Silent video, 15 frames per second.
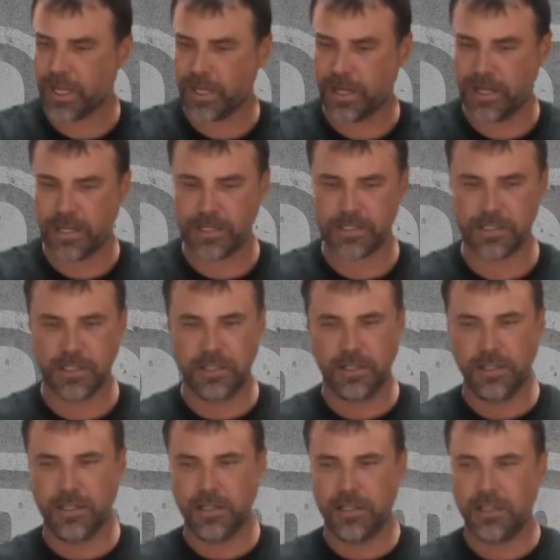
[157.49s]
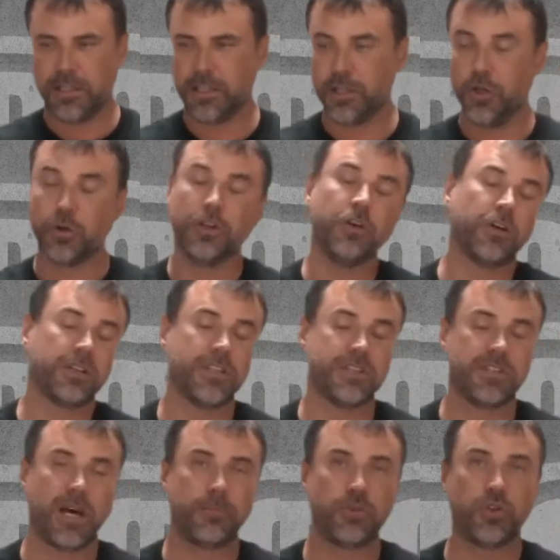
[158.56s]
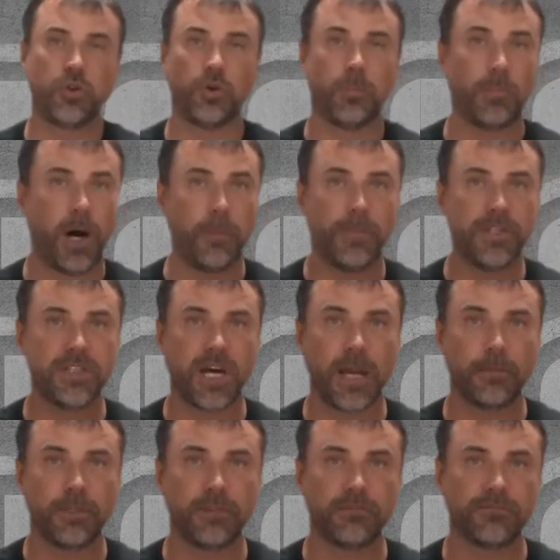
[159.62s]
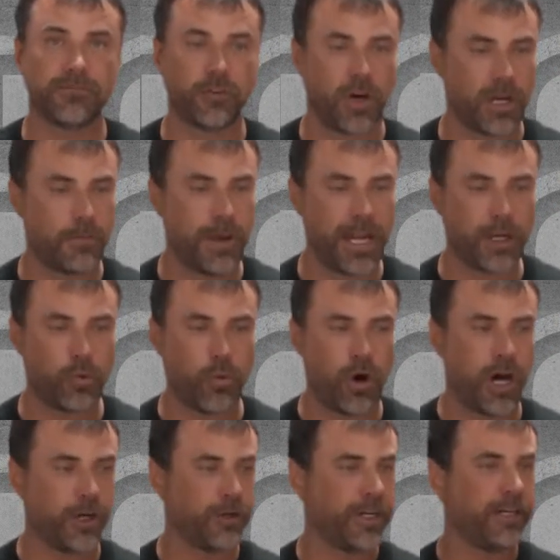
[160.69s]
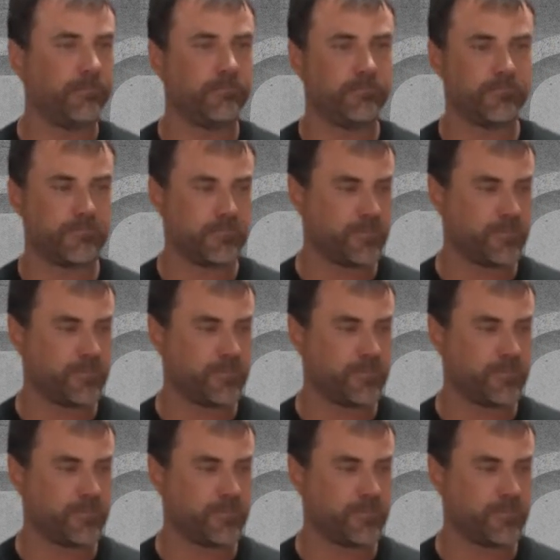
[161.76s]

and you can hook this up to a pump and timer for automatic watering.